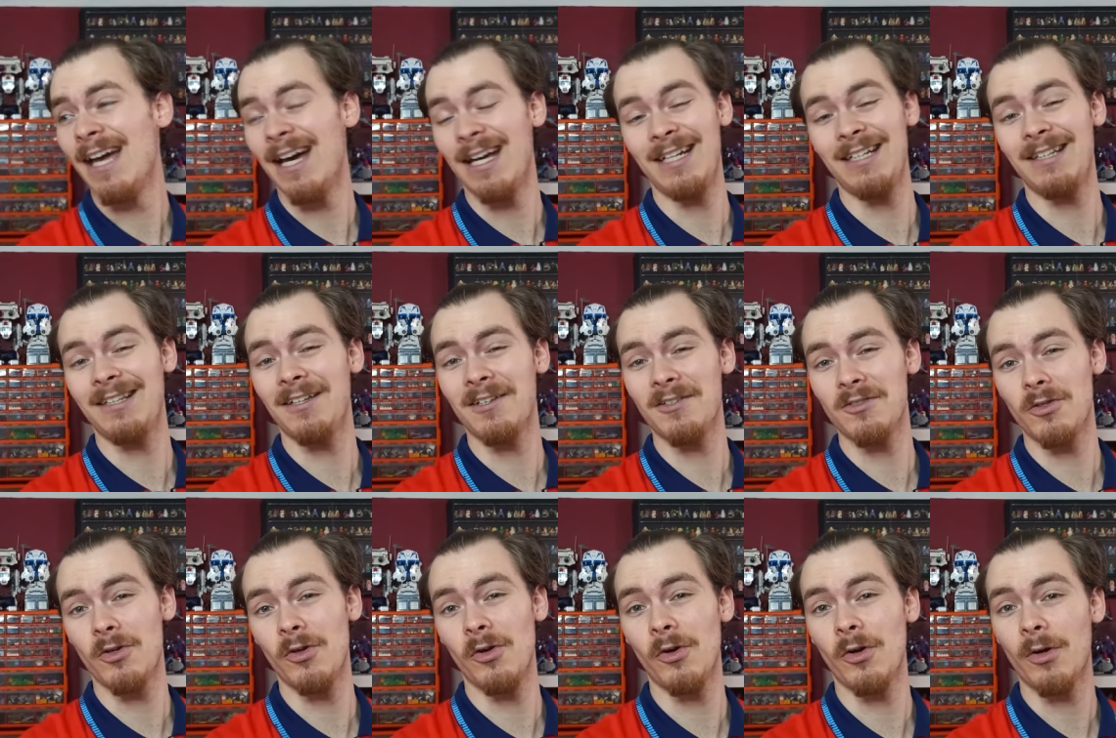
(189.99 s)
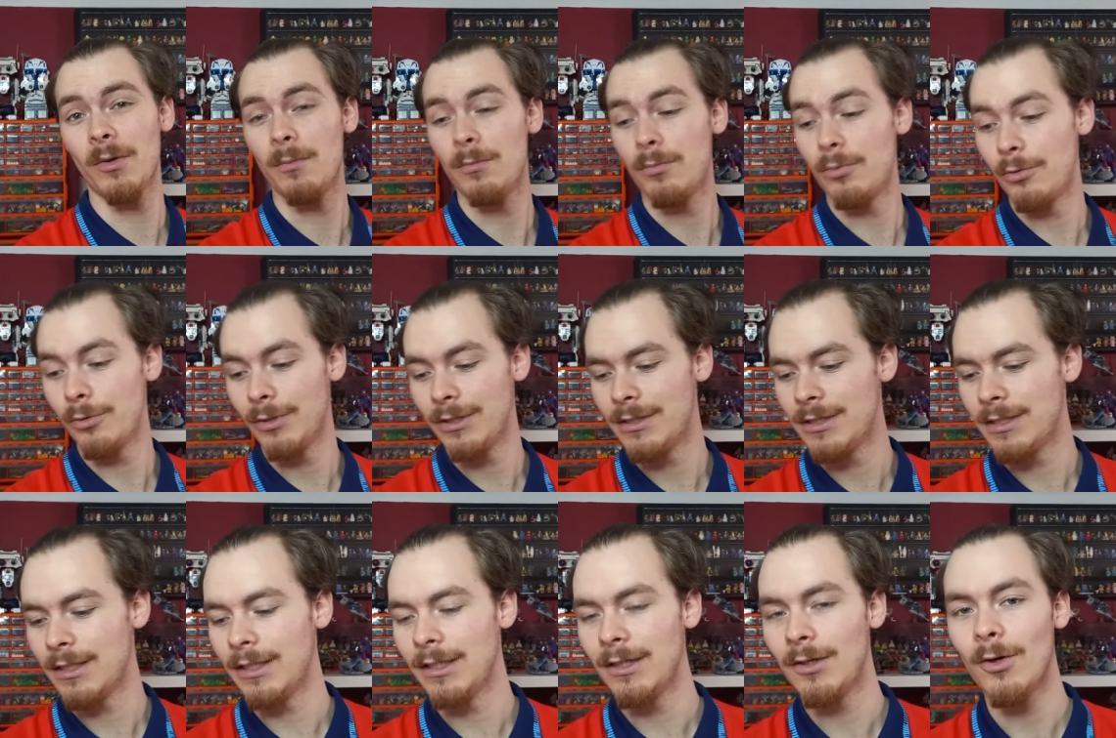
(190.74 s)
and it does look
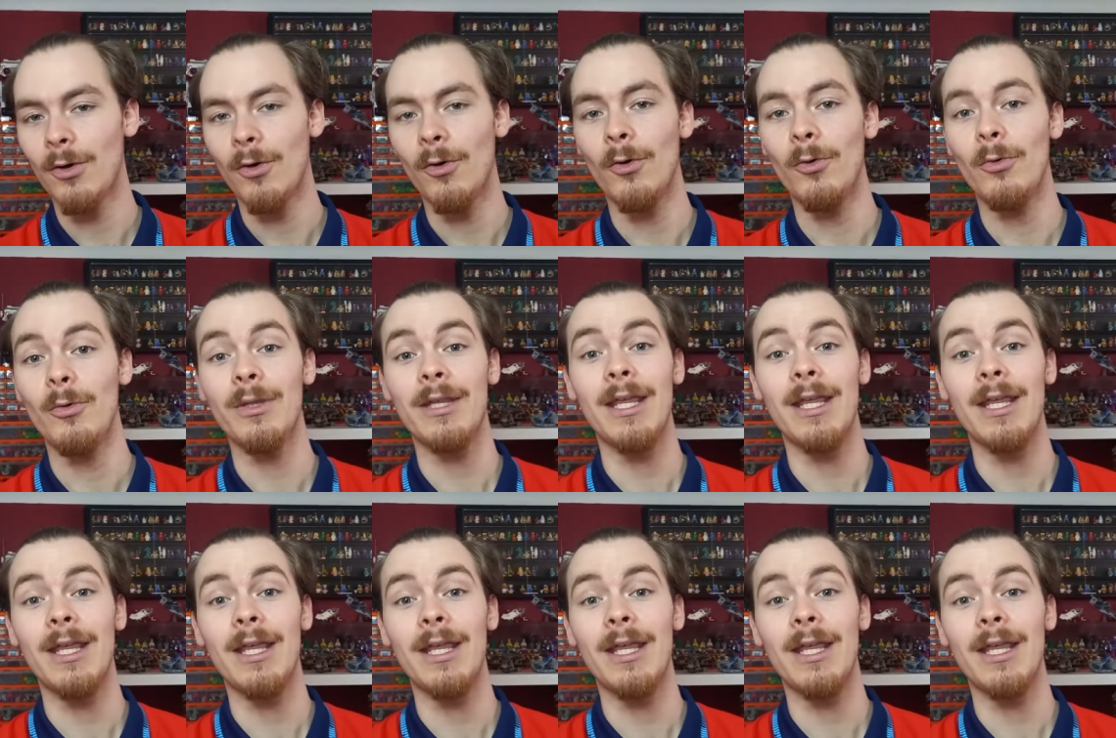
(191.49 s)
pretty cool.